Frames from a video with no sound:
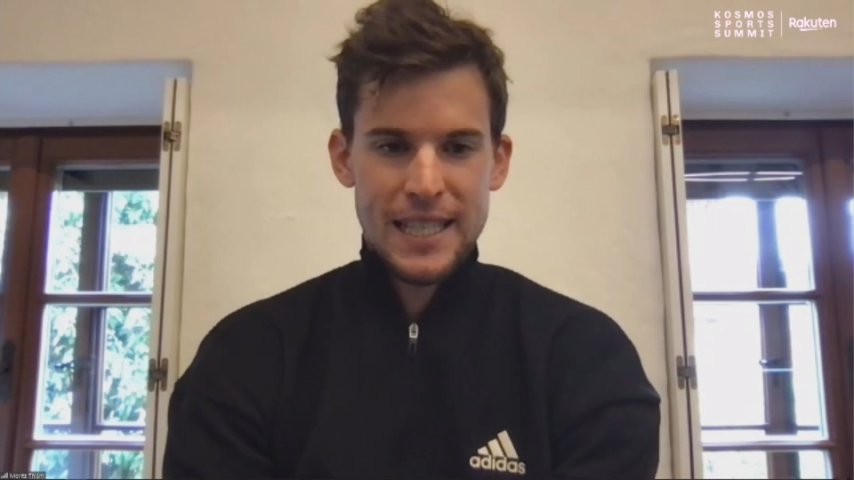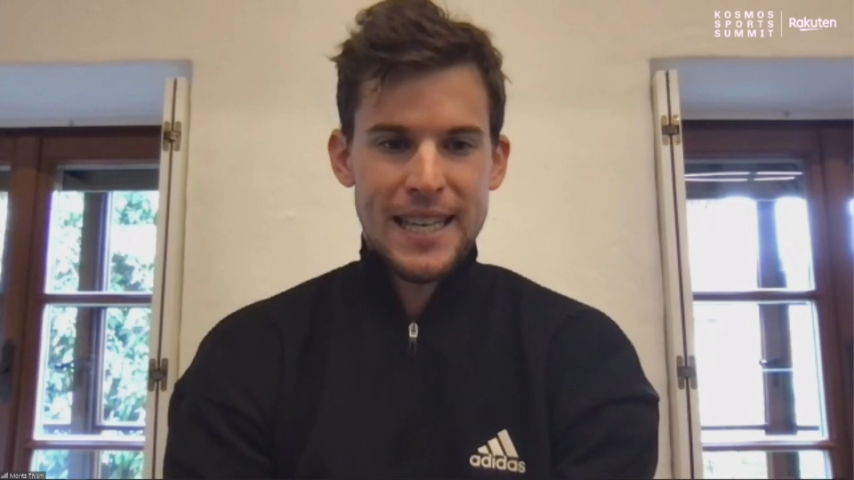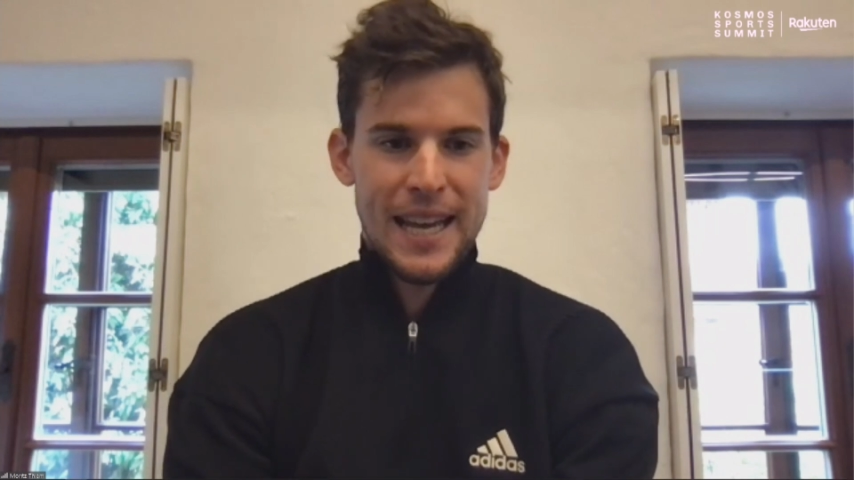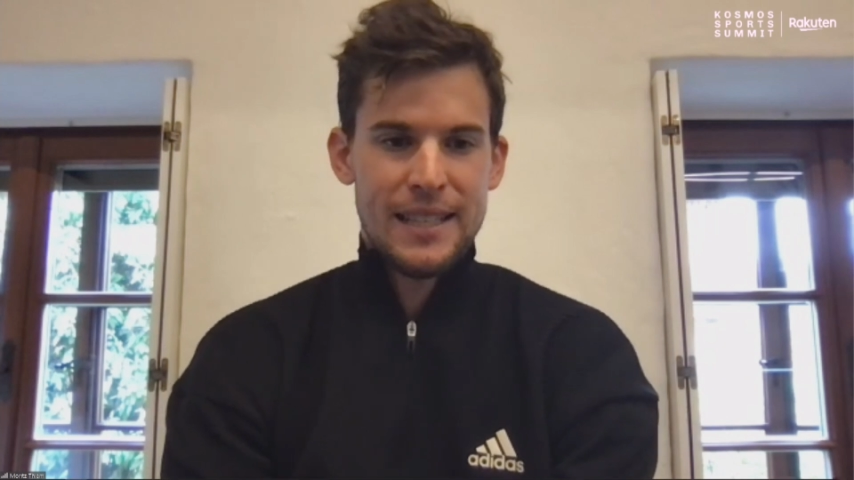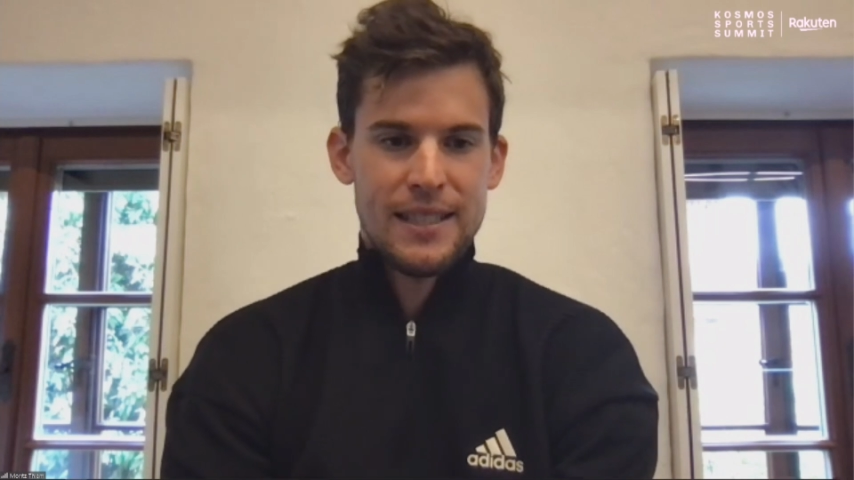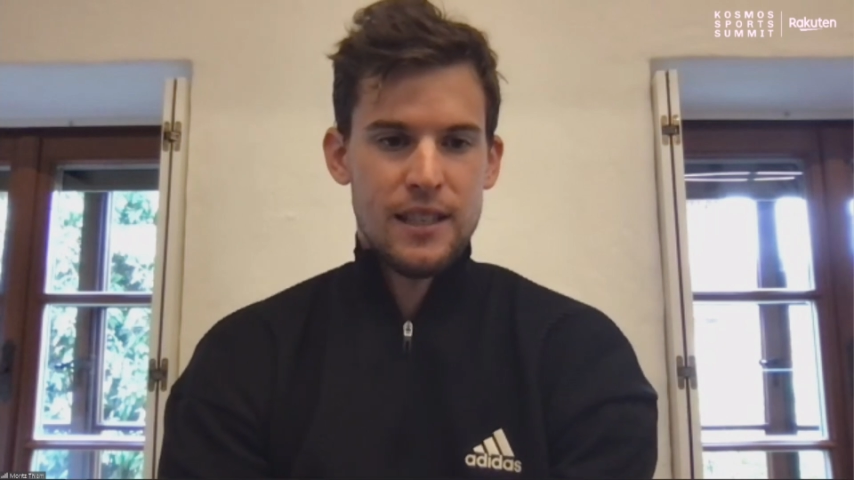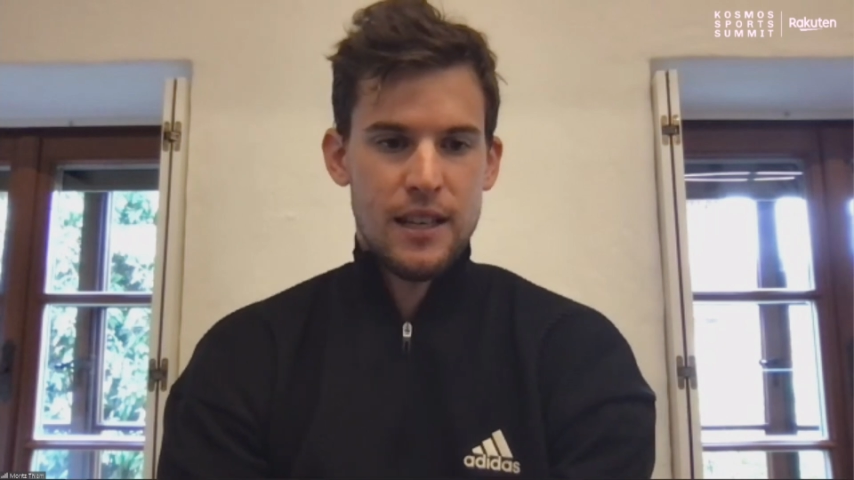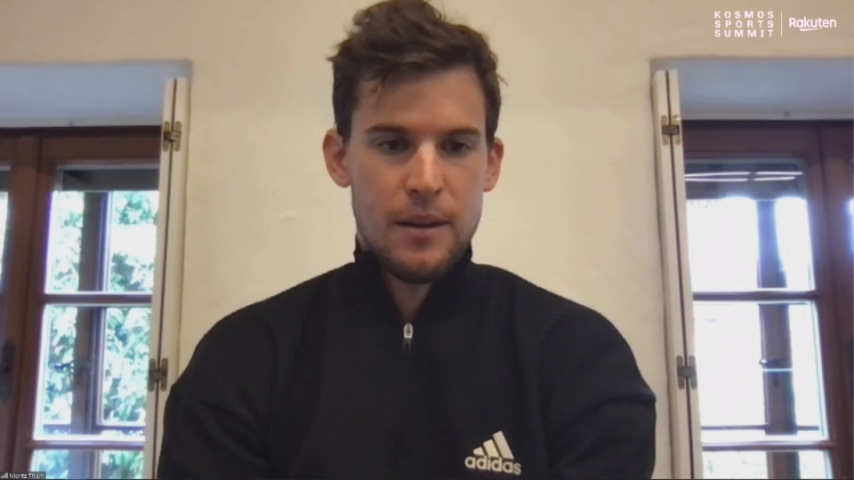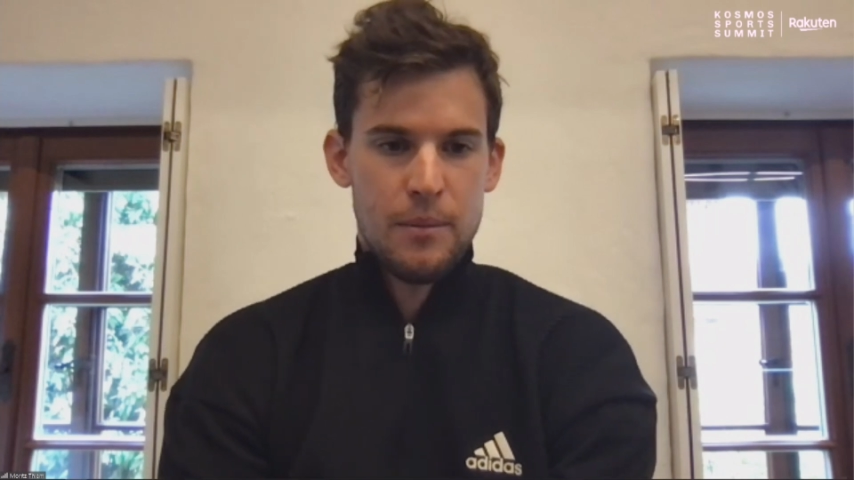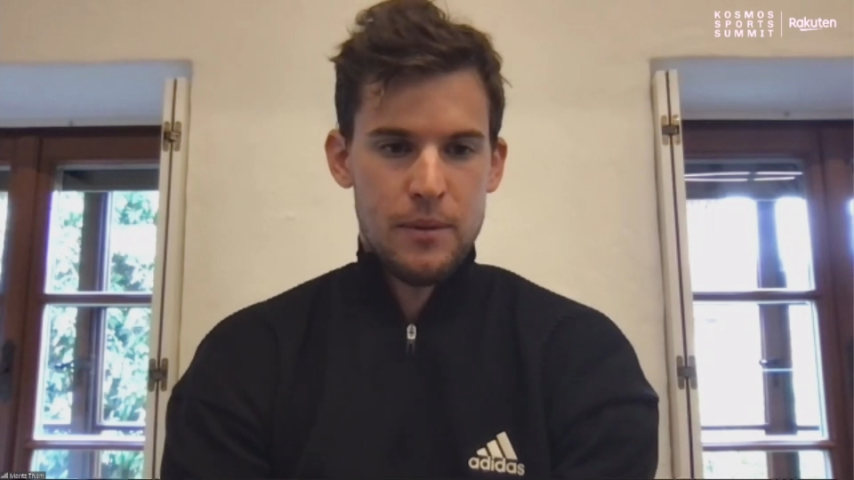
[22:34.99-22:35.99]
in that,
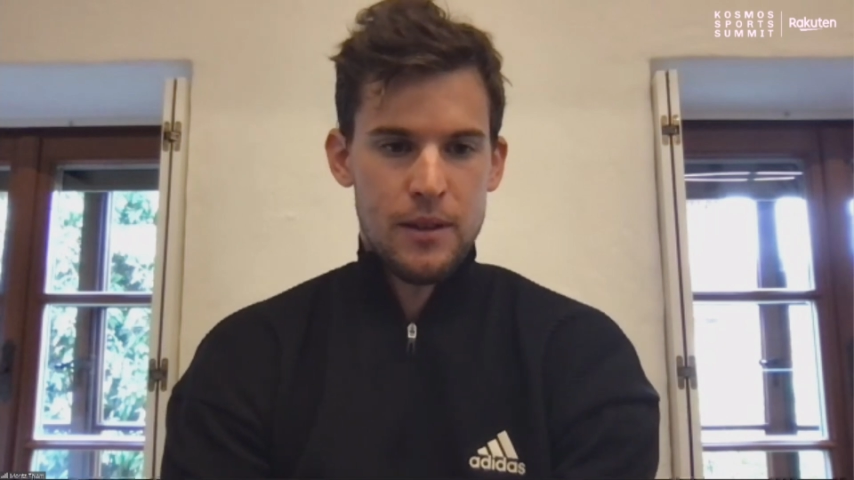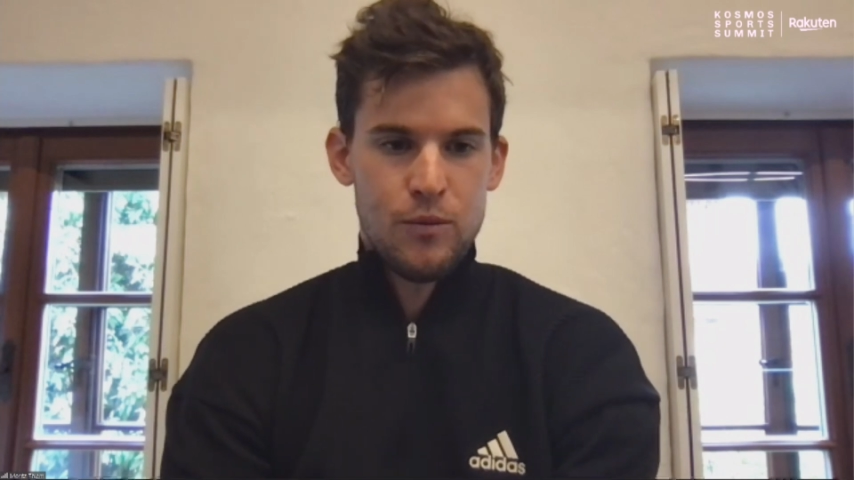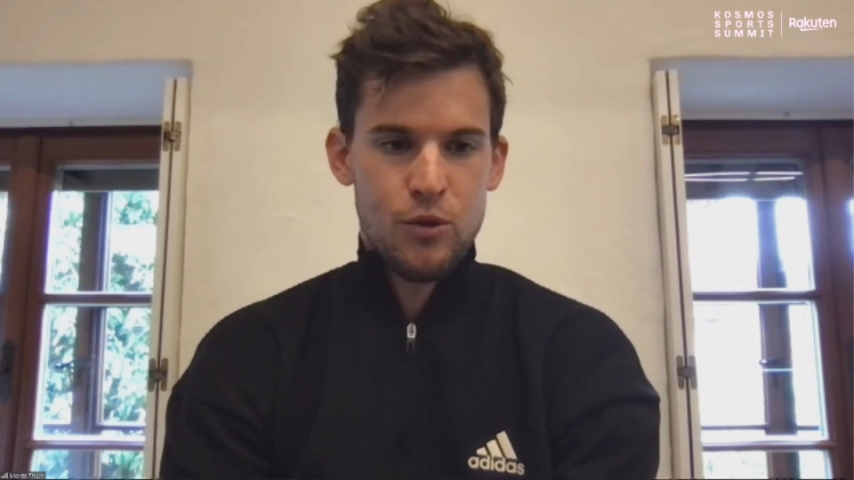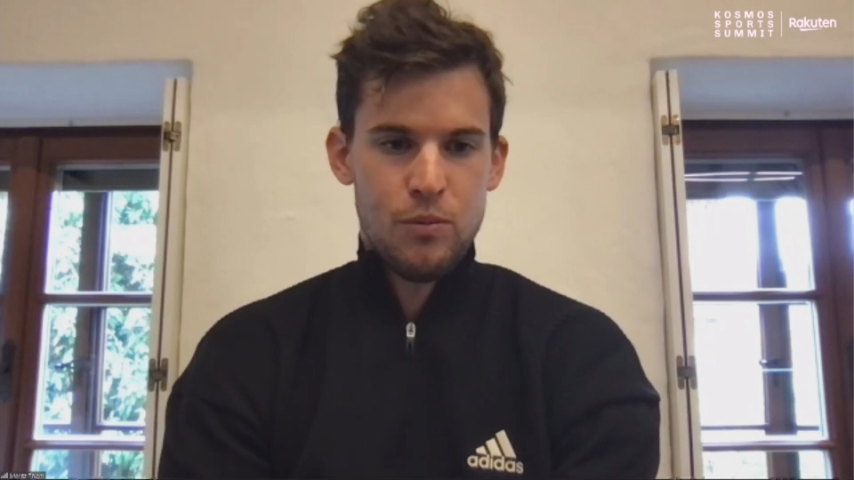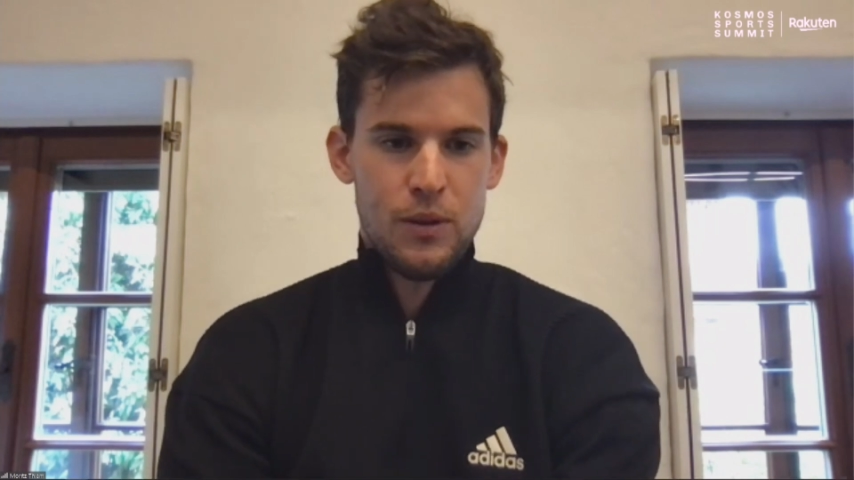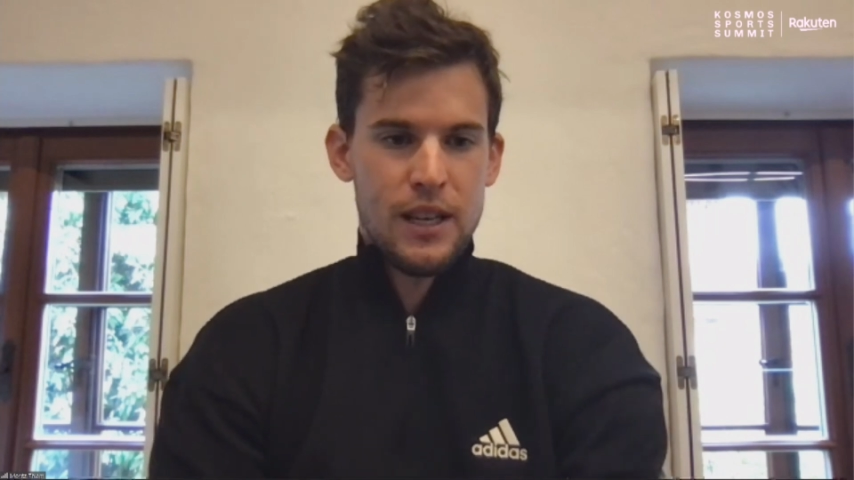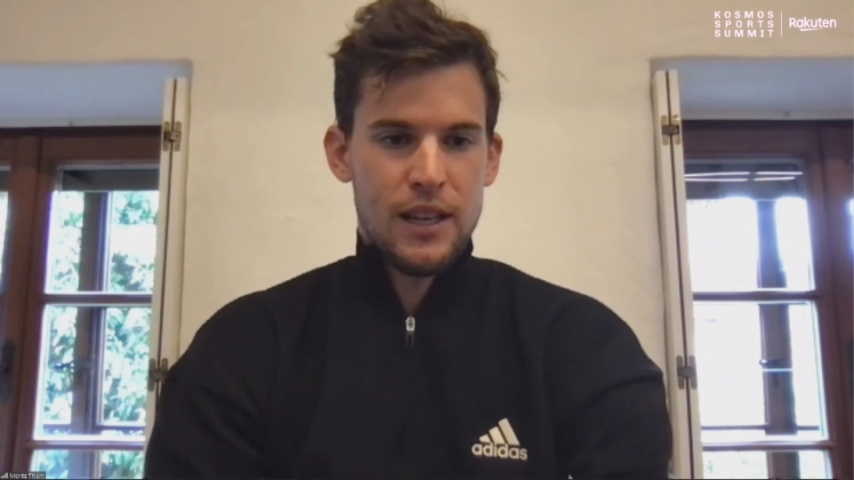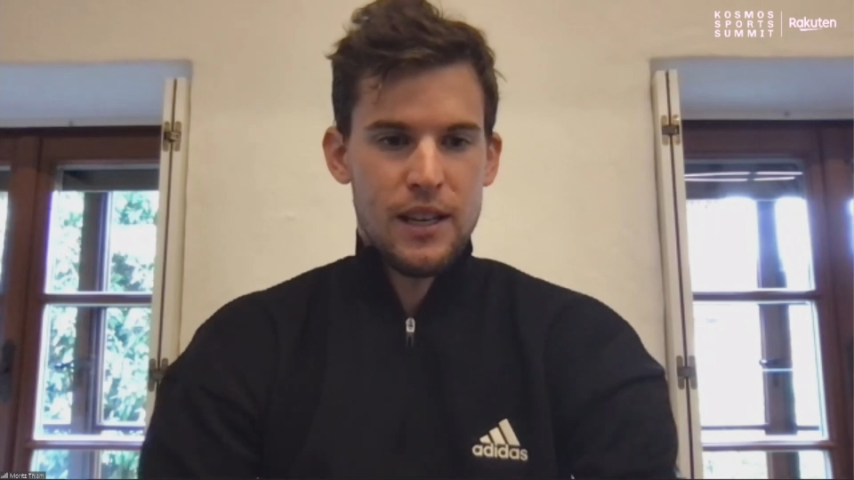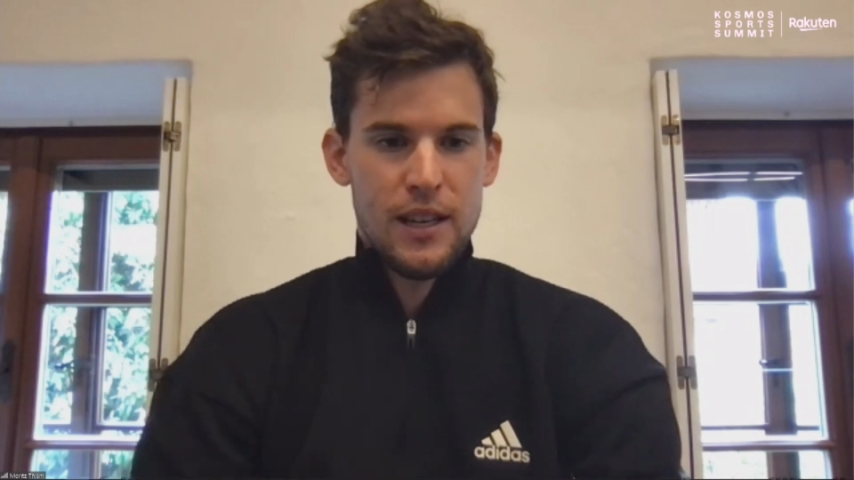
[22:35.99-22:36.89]
it would be